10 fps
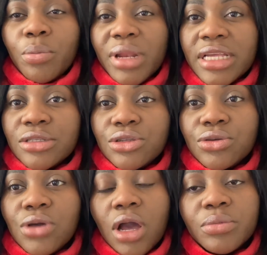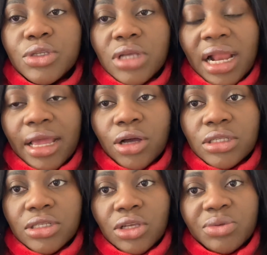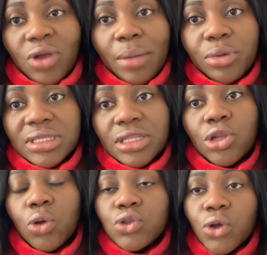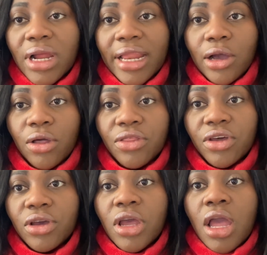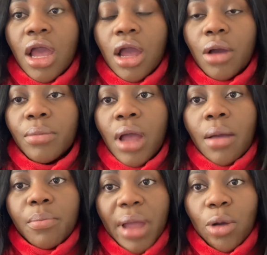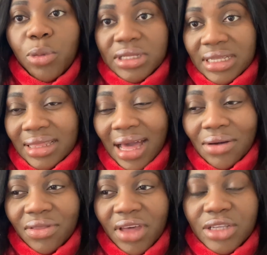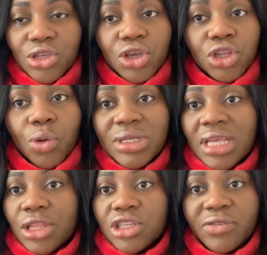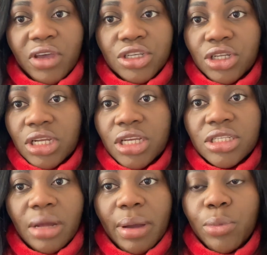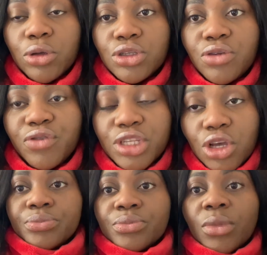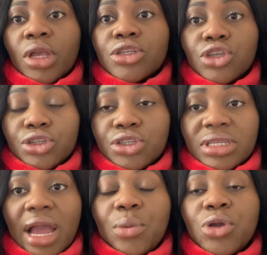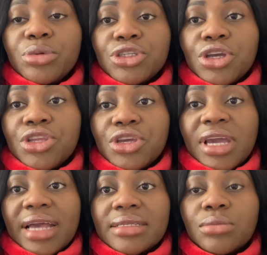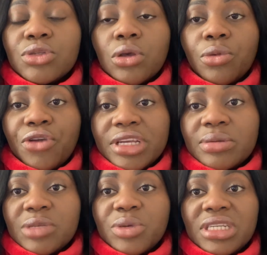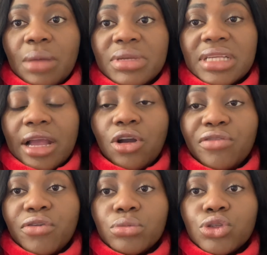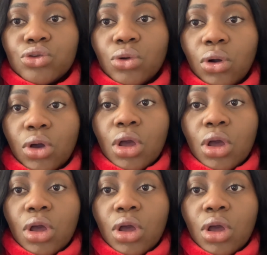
Please do click on the subscribe button and also click on the bell button down there so you can always get notification each time I post new videos. So today I will be showing you guys some Christmas pajamas I got from Tu